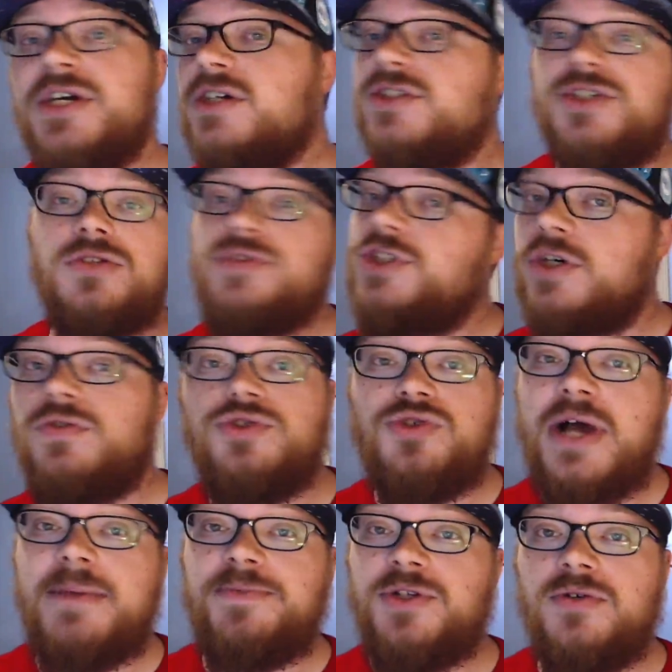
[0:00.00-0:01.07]
So don't
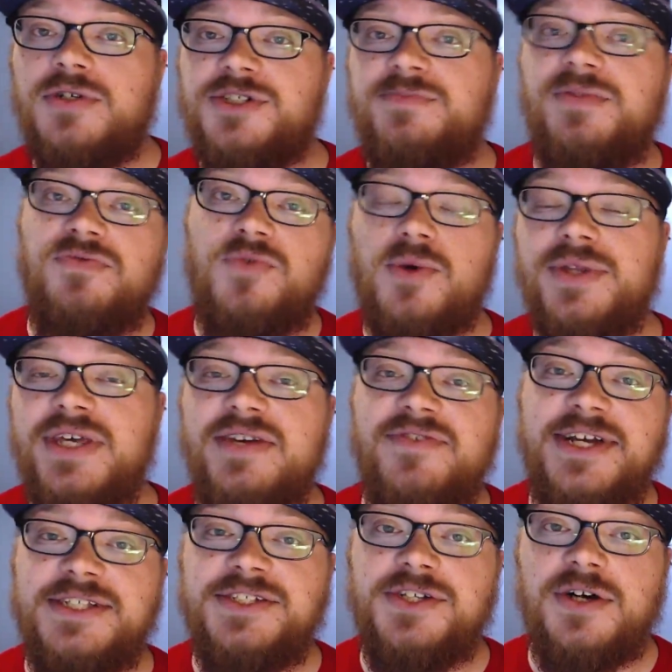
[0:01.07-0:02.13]
drop lures before the
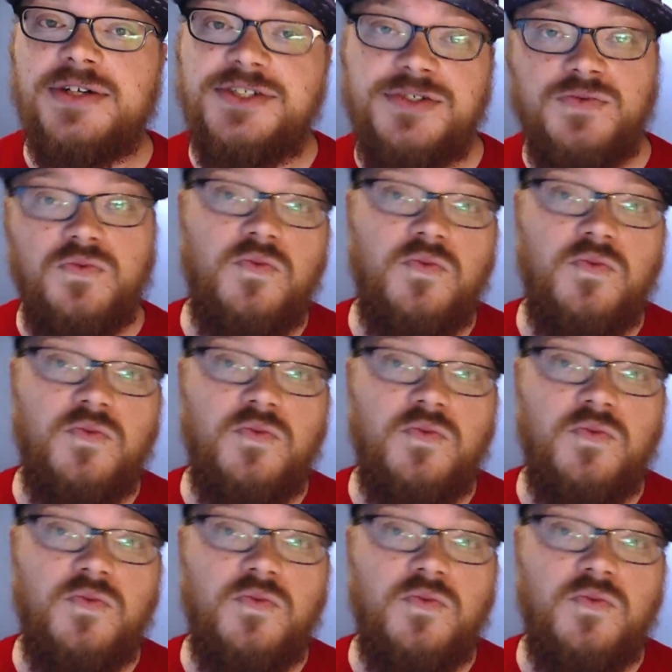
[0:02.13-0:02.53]
event starts.